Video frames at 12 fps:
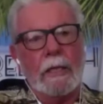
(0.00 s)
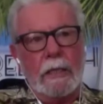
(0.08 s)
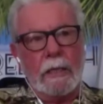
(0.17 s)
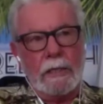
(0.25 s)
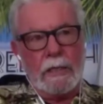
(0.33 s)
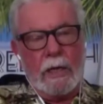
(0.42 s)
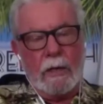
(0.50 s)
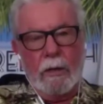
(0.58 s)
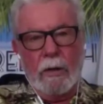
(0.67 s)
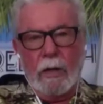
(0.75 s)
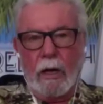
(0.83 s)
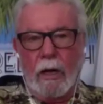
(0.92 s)

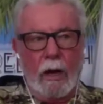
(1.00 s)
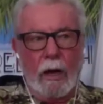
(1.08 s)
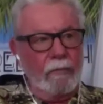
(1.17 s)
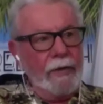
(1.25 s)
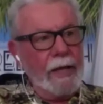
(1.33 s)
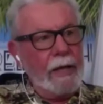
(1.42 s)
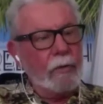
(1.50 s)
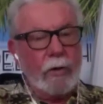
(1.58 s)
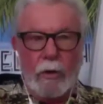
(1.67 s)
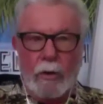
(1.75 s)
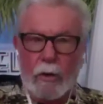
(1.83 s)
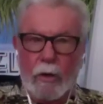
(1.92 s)
So I've now
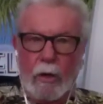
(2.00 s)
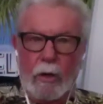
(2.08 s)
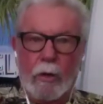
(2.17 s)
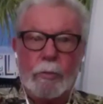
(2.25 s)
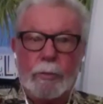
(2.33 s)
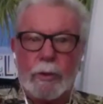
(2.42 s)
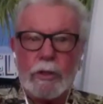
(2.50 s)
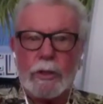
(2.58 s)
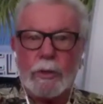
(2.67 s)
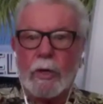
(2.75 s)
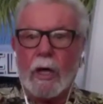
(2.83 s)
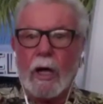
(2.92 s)
got a logbook
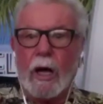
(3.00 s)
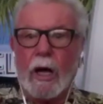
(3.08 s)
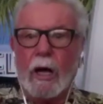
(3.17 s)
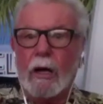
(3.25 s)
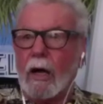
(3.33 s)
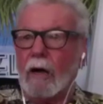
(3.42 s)
to a car.